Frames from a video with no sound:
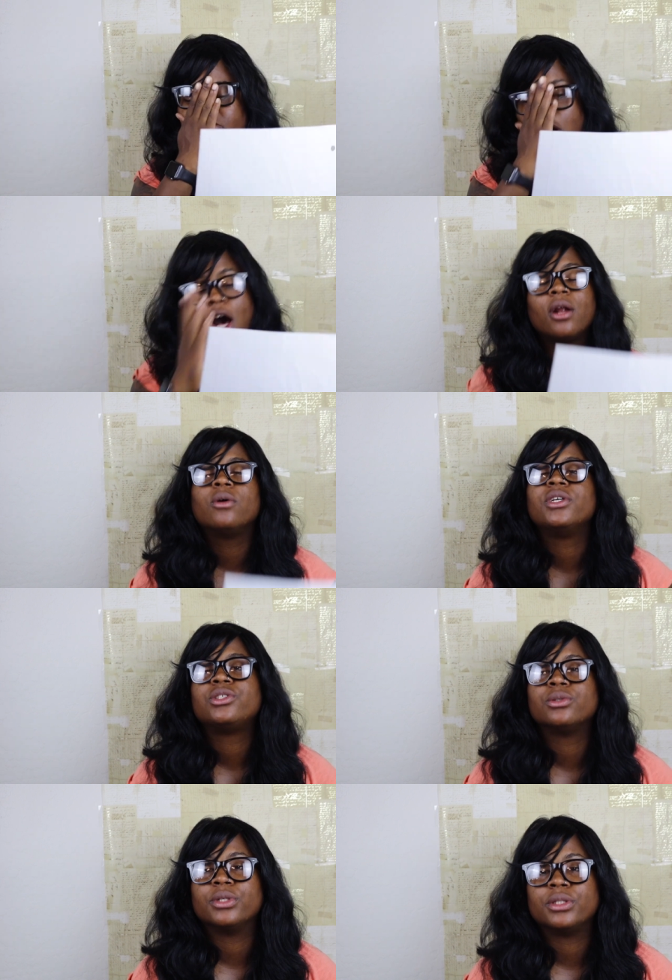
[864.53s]
auto
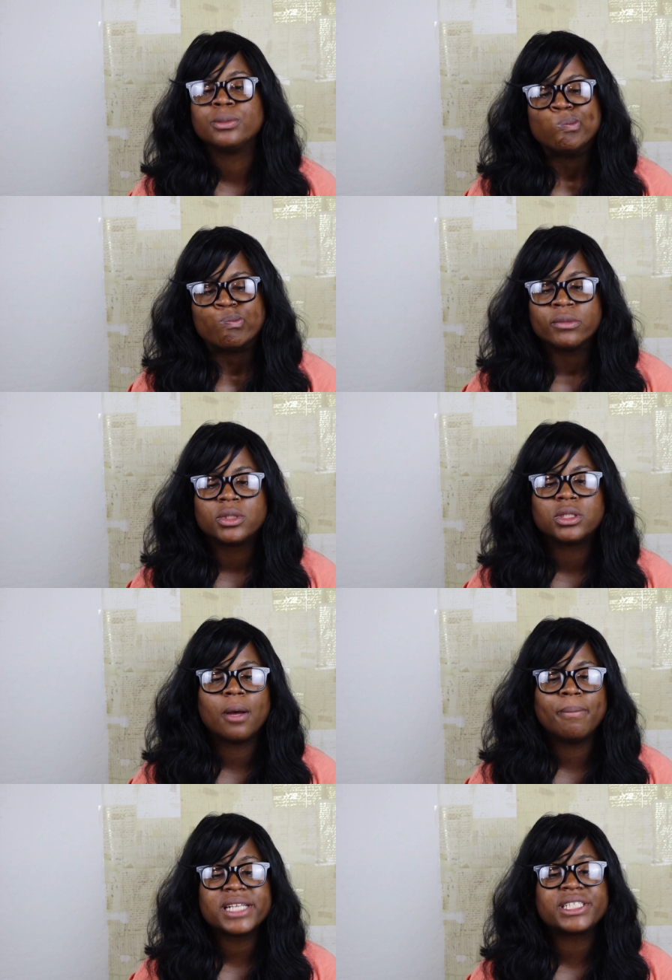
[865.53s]
insurance.
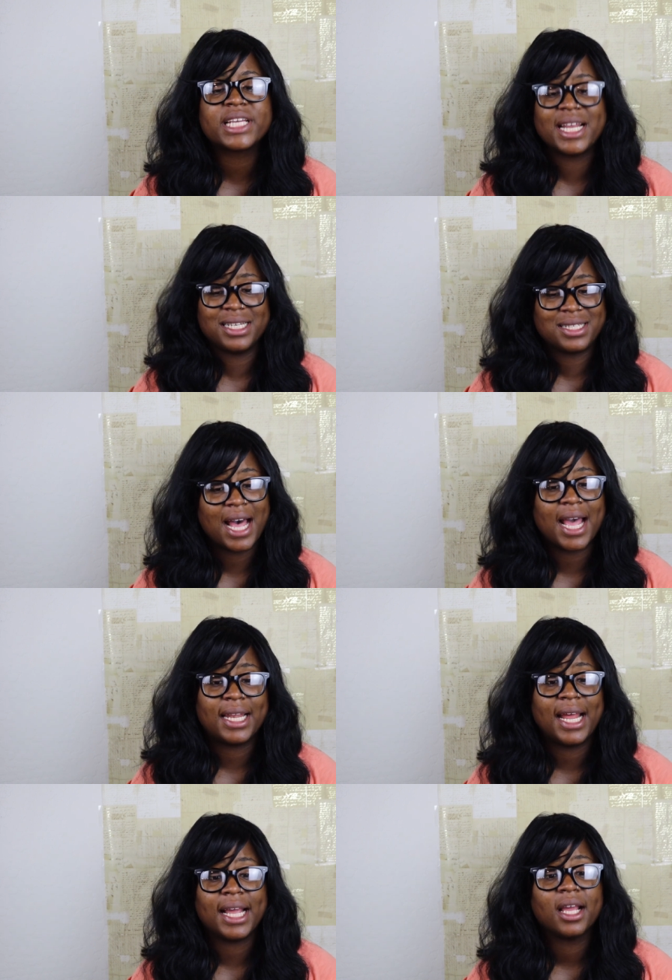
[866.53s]
So Michigan is high.
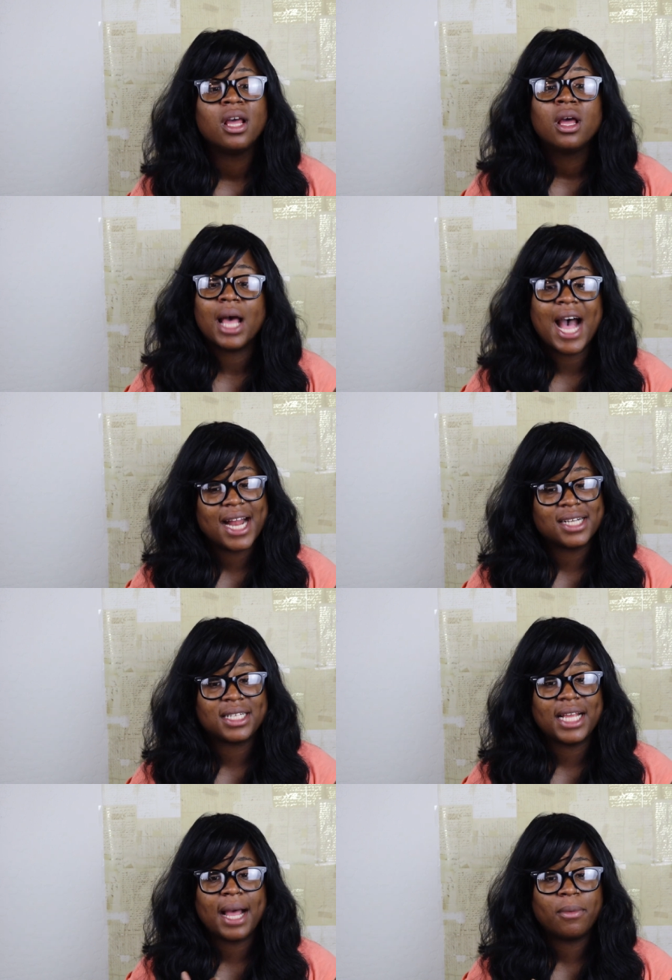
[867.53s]
Like,
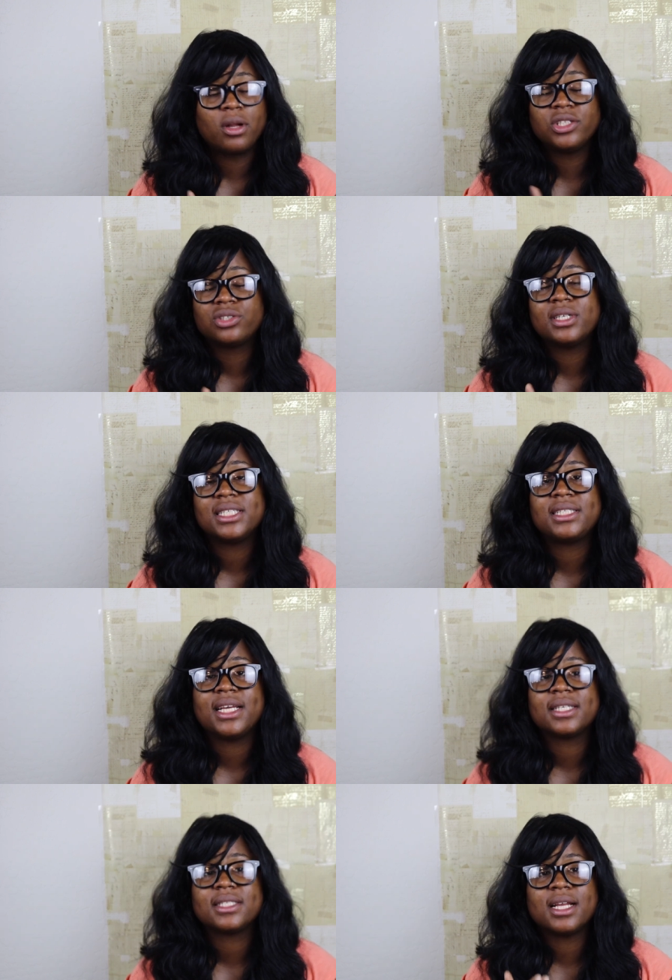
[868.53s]
honestly, I'm only
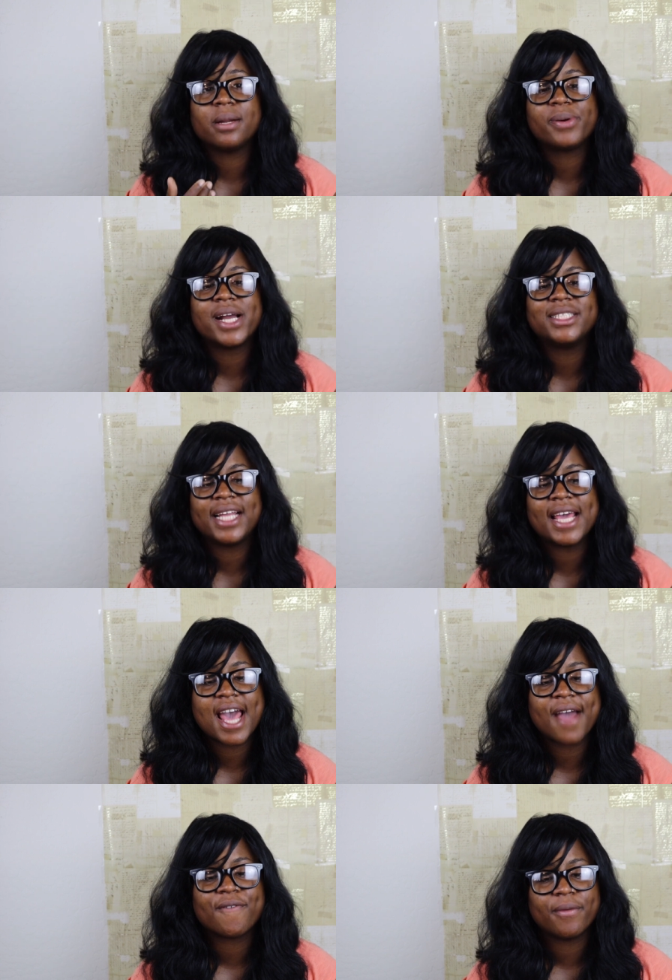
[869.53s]
26, and the price they
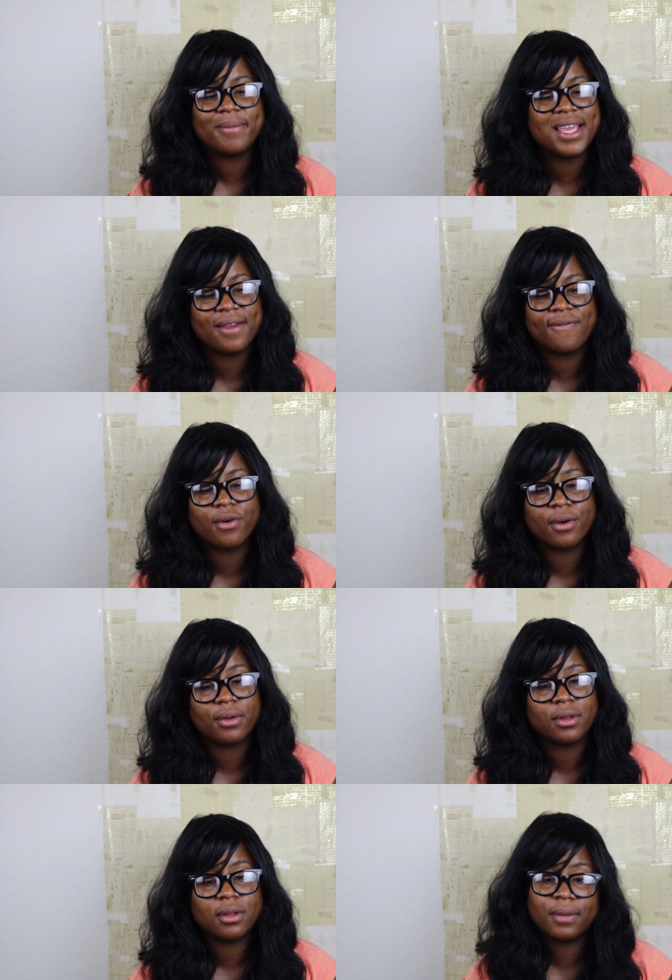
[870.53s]
had for me
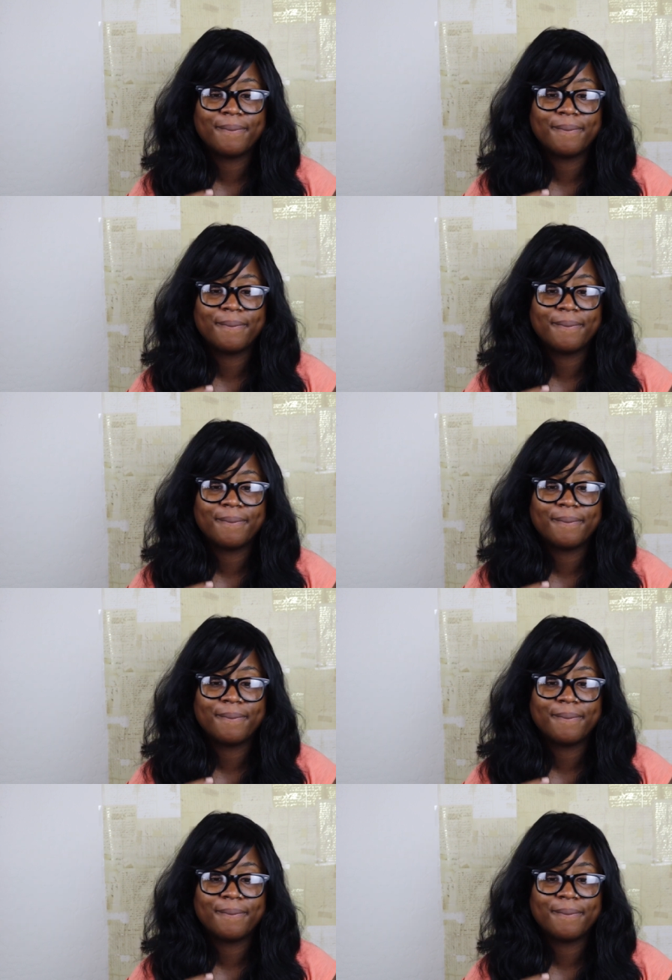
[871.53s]
for